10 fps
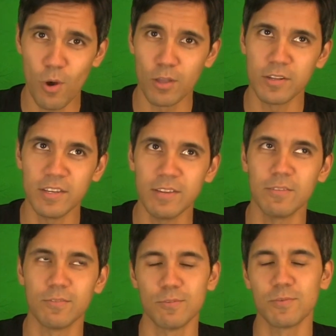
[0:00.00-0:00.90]

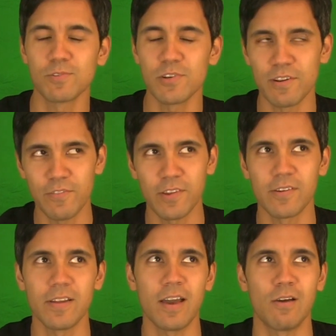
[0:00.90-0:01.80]
quality, we were trying to figure
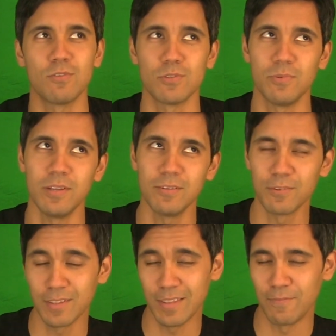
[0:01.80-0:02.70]
it out, so we didn't
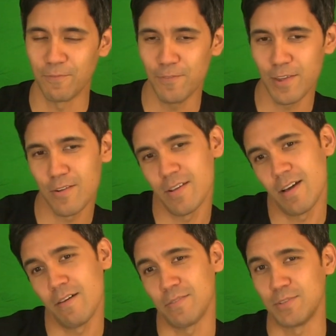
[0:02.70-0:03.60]
really figure it
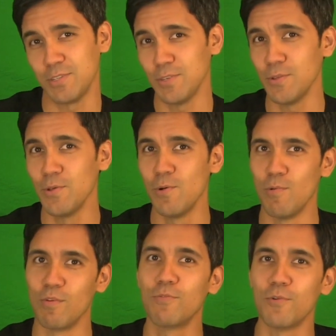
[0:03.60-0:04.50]
out until
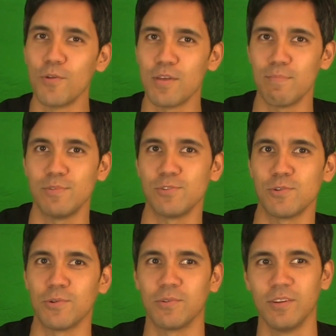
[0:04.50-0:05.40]
the 4th
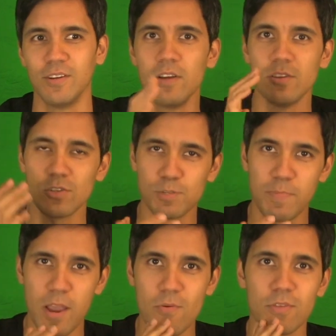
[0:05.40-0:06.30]
episode. So just
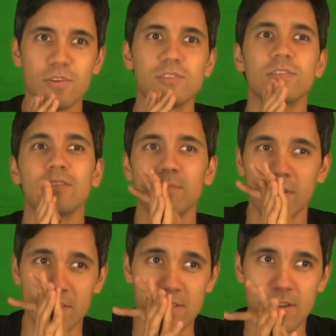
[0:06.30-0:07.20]
bear with us a little bit
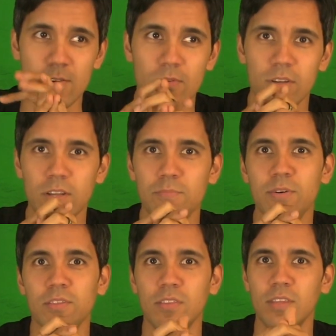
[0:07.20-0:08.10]
on the sound quality,
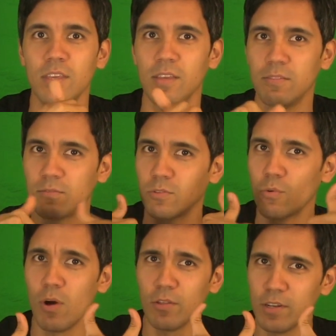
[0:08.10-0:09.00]
but the
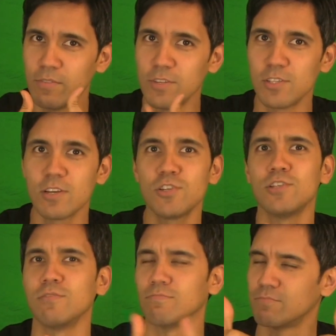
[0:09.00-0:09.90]
quality of the
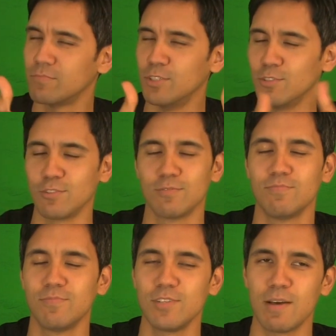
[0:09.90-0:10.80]
discussion is
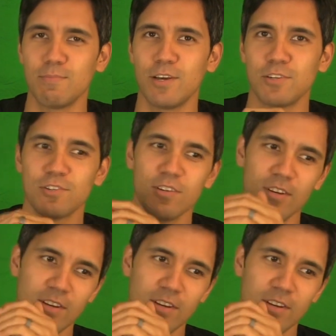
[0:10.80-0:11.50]
top notch.